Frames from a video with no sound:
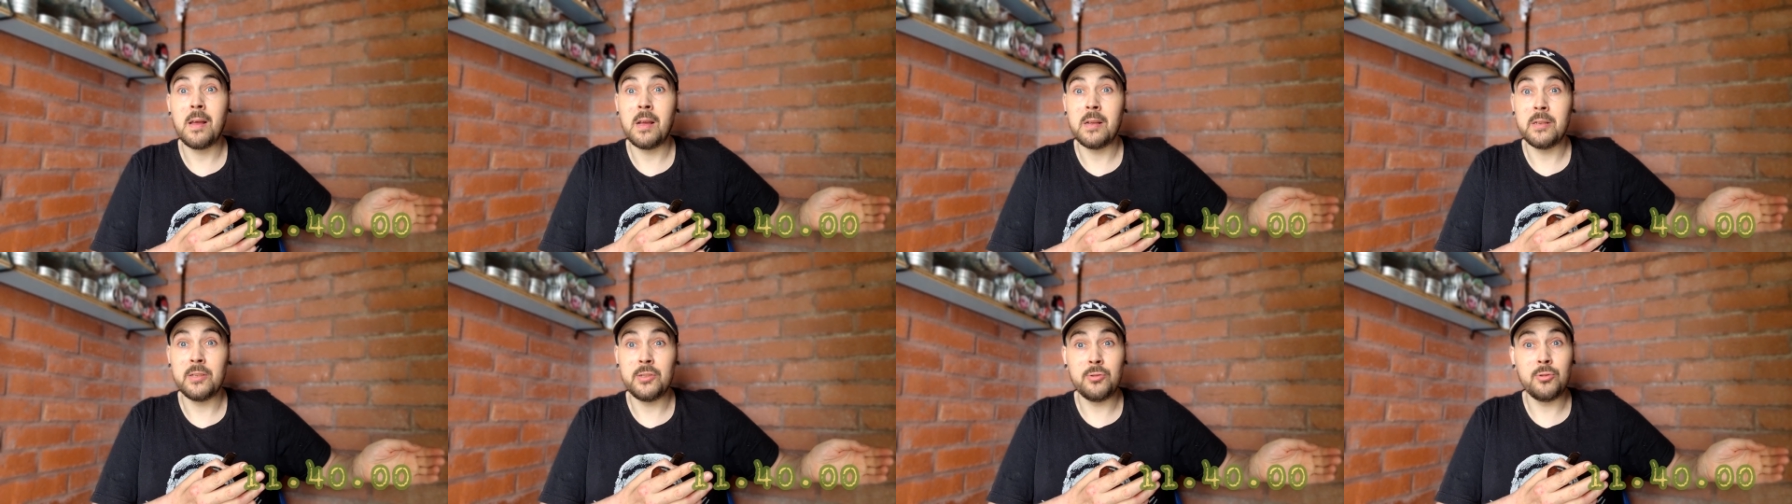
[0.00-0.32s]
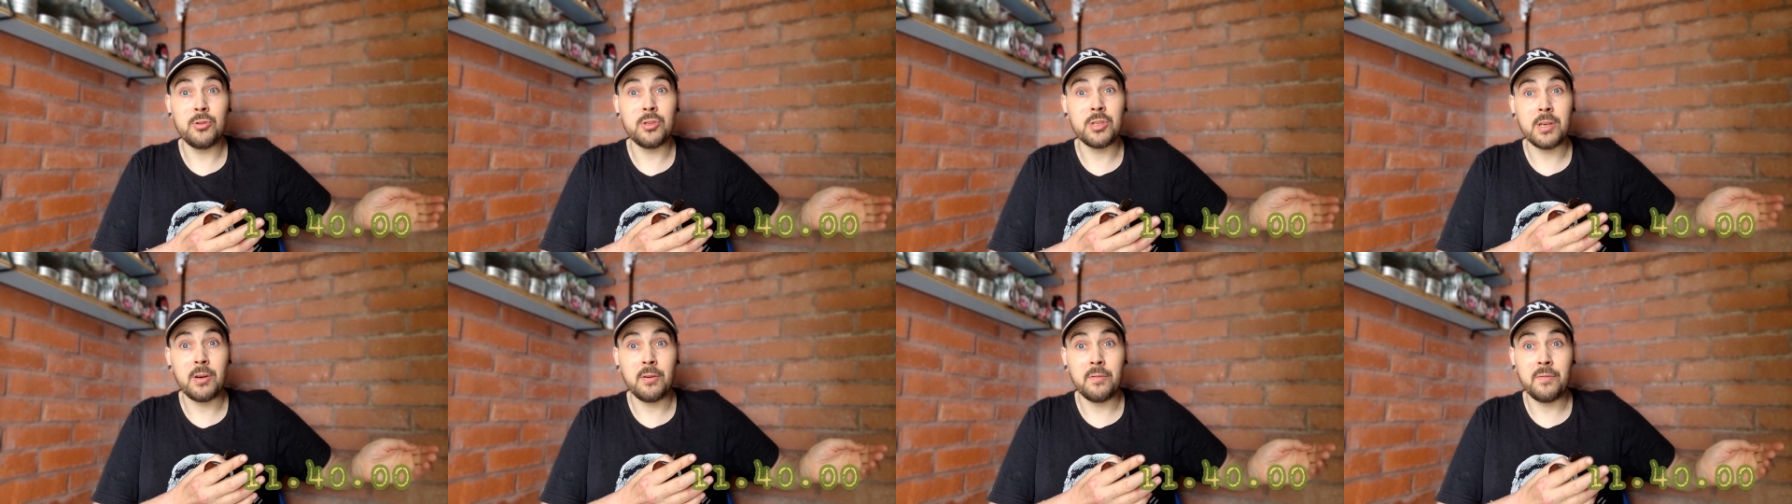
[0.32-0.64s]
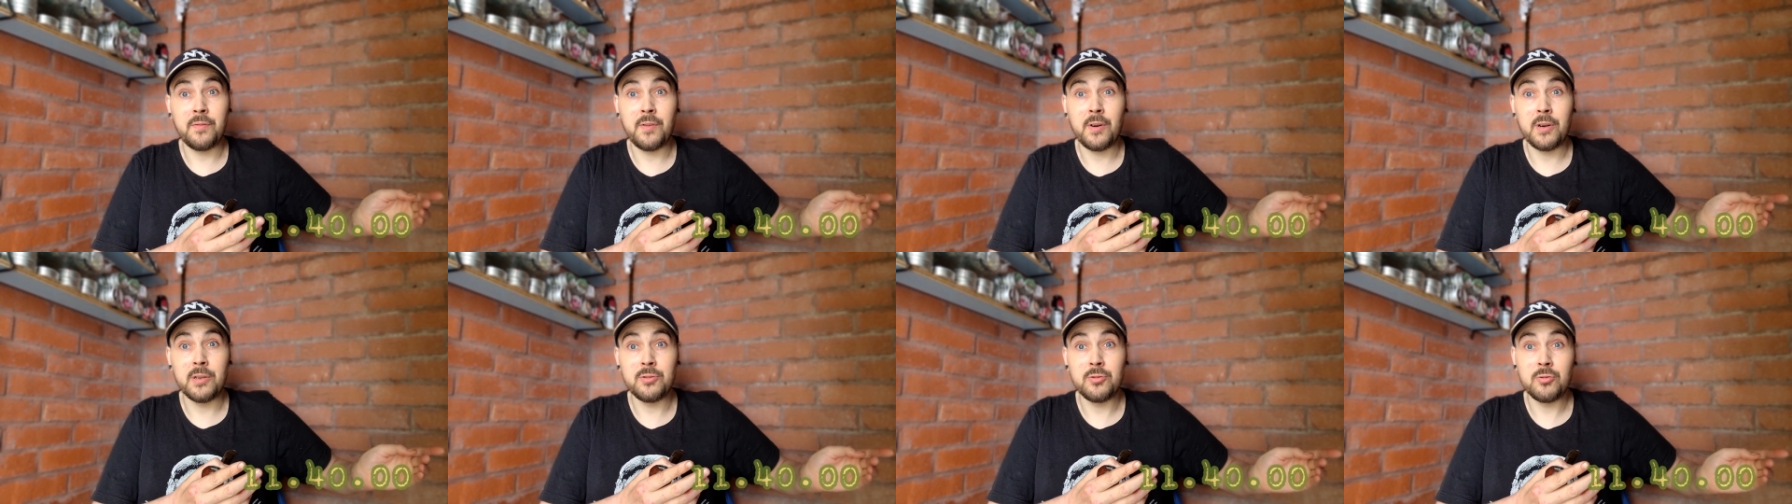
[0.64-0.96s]
and you shall
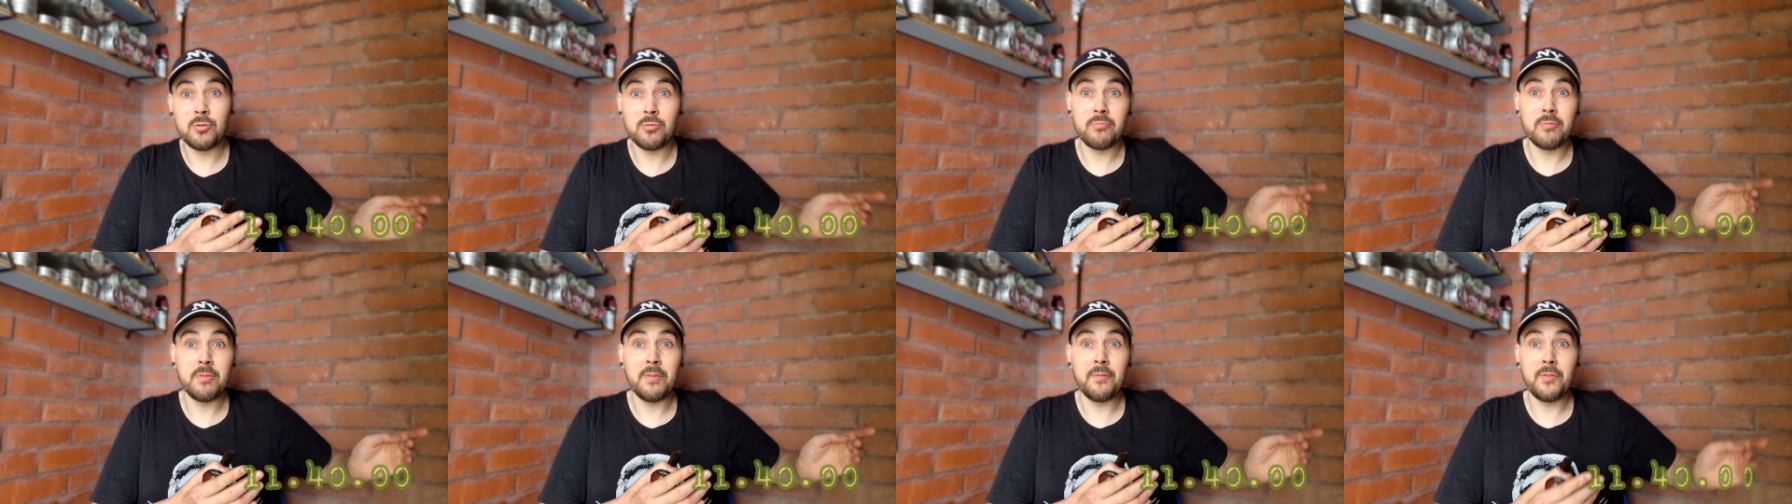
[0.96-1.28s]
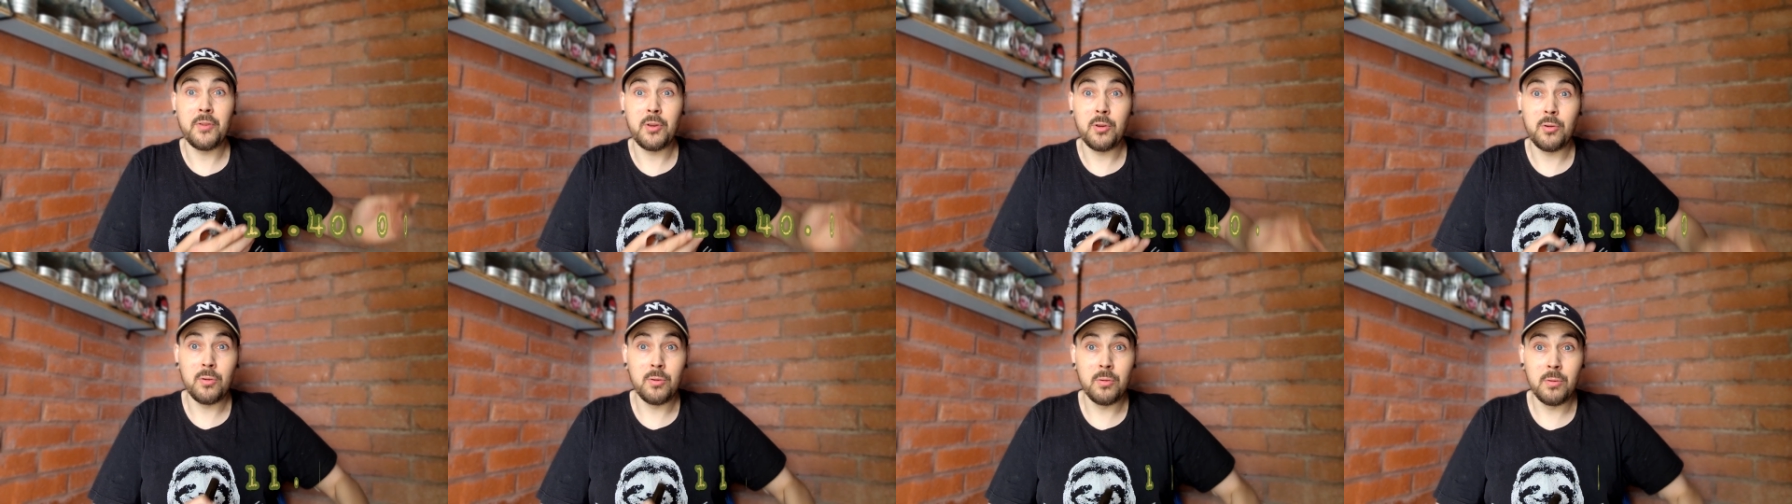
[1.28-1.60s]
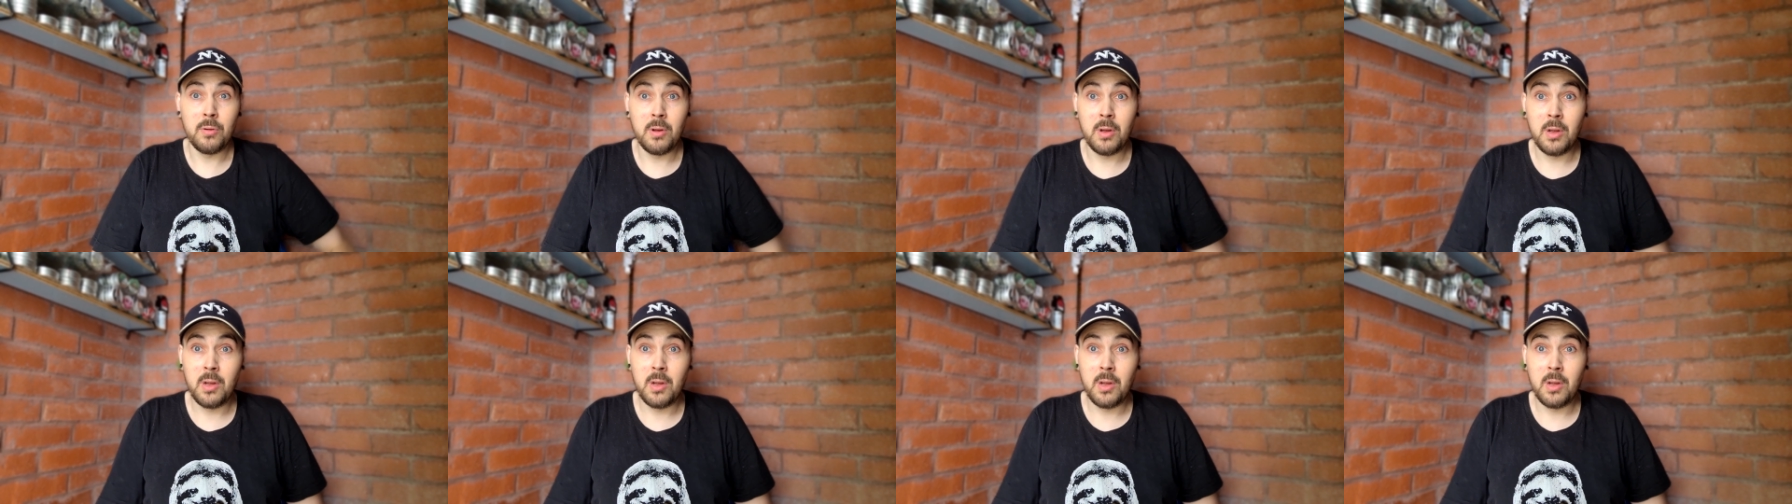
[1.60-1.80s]
find your review.